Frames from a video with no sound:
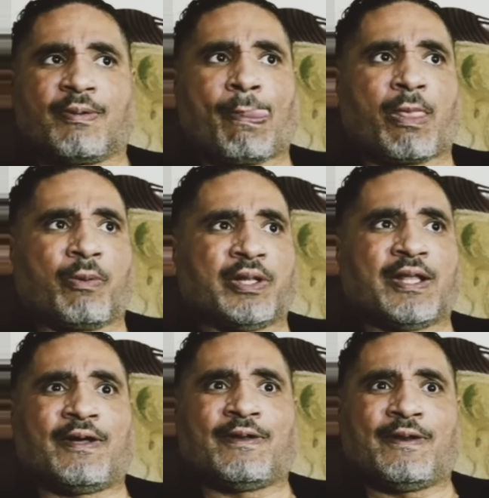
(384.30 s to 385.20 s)
went
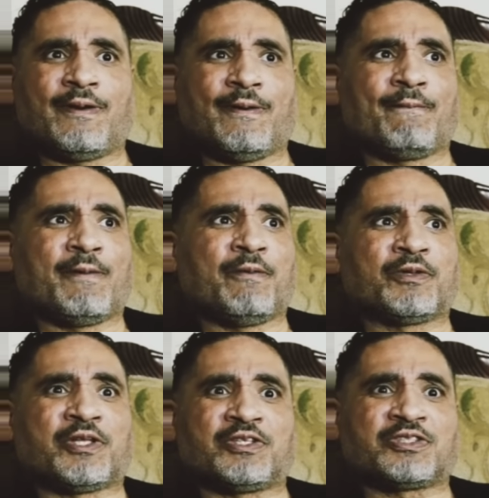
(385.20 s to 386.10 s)
down there and met
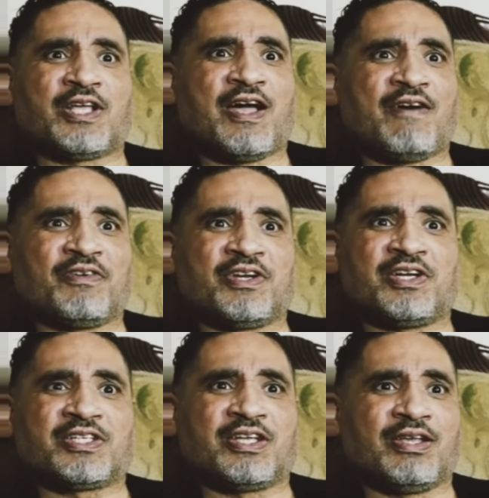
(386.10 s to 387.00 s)
with their staff and their
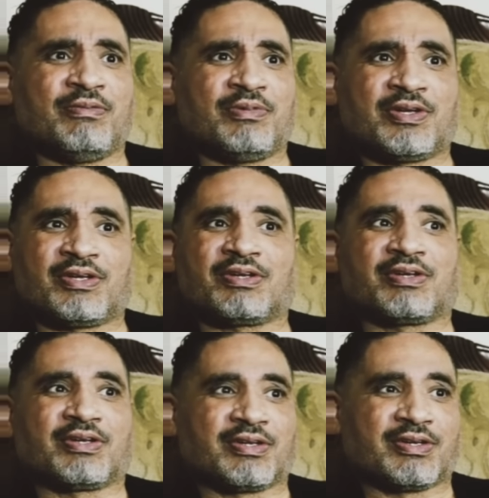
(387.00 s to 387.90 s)
team. And
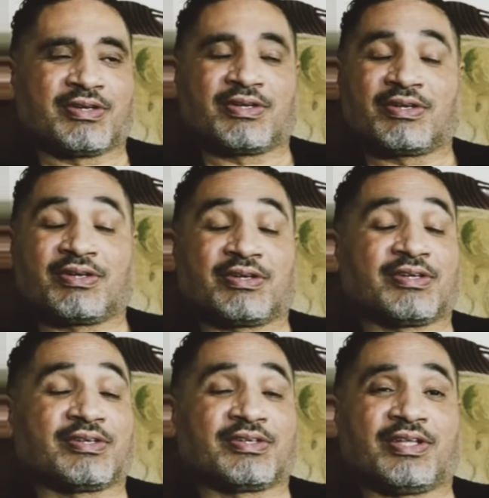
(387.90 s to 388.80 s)

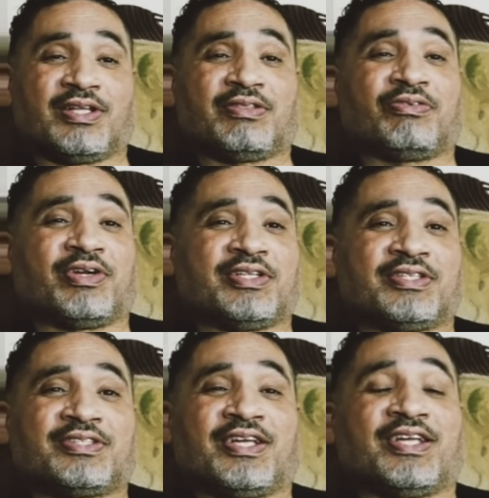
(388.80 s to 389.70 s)
they threatened to
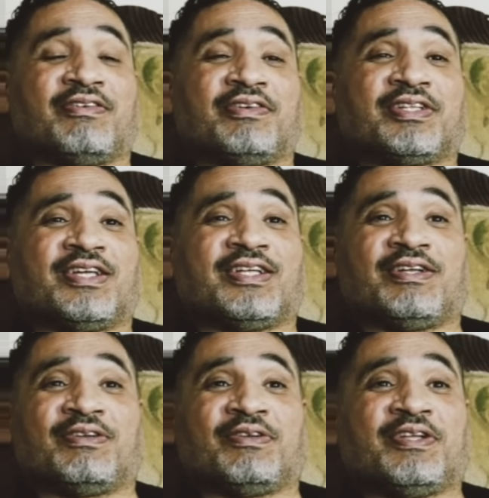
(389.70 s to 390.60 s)
take everything
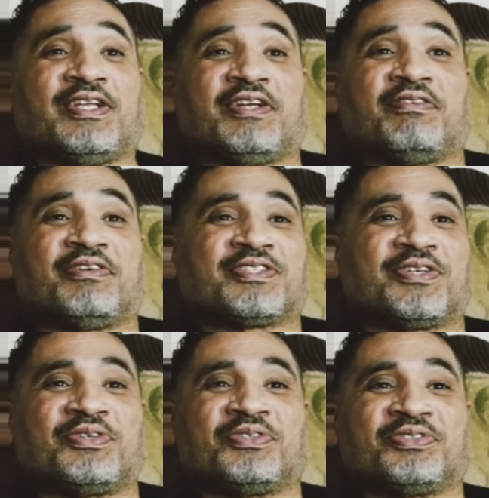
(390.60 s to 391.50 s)
that any of us
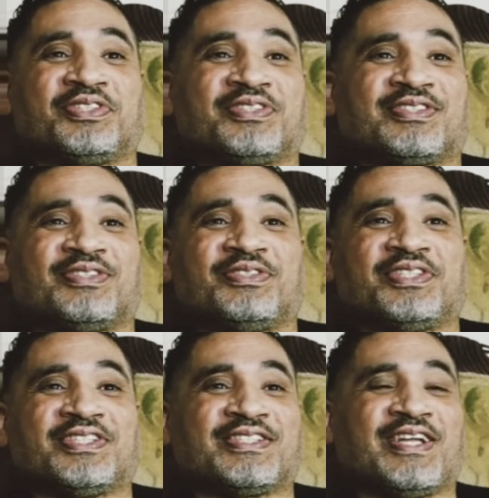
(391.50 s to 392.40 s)
owned and suing
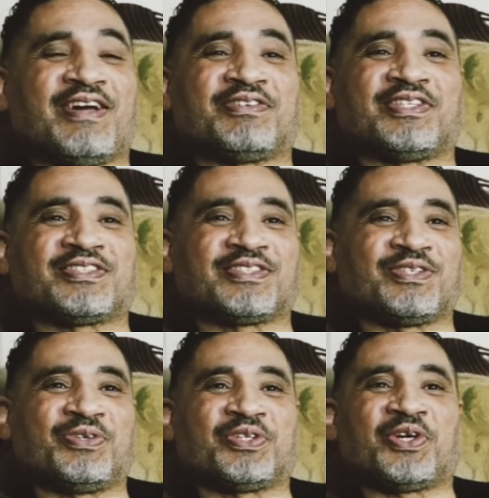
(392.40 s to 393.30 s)
us and having us in
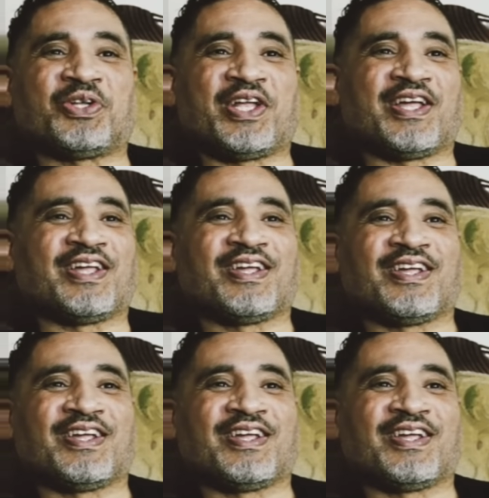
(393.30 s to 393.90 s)
court and all that.